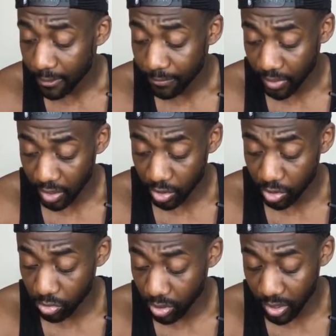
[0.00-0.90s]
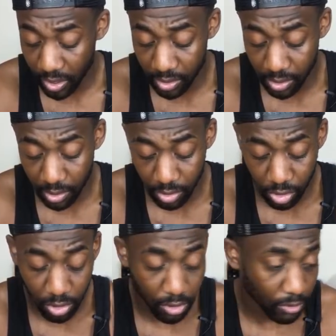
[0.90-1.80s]
That's just all it is.
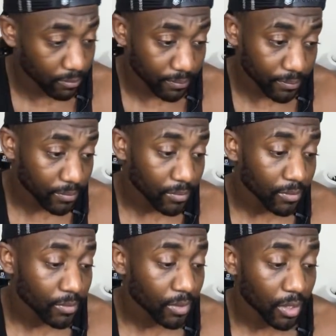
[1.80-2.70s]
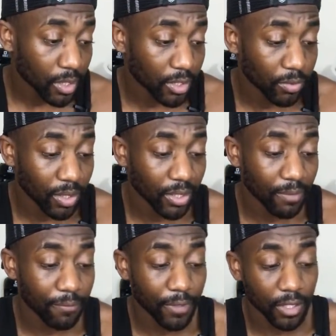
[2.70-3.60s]
So it's one of them
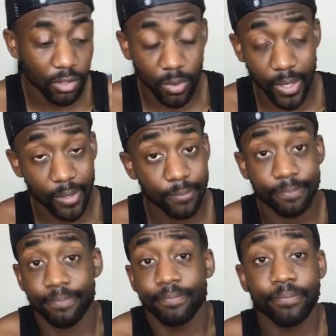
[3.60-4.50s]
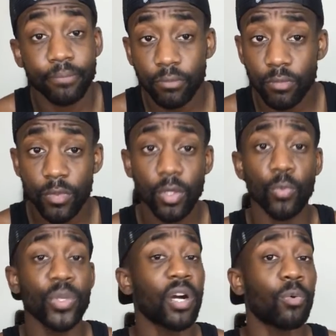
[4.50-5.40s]
things where
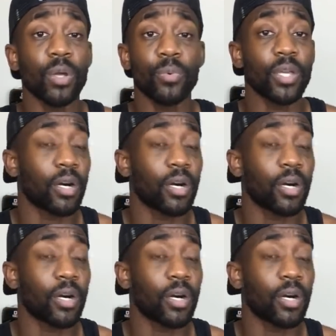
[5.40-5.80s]
we are,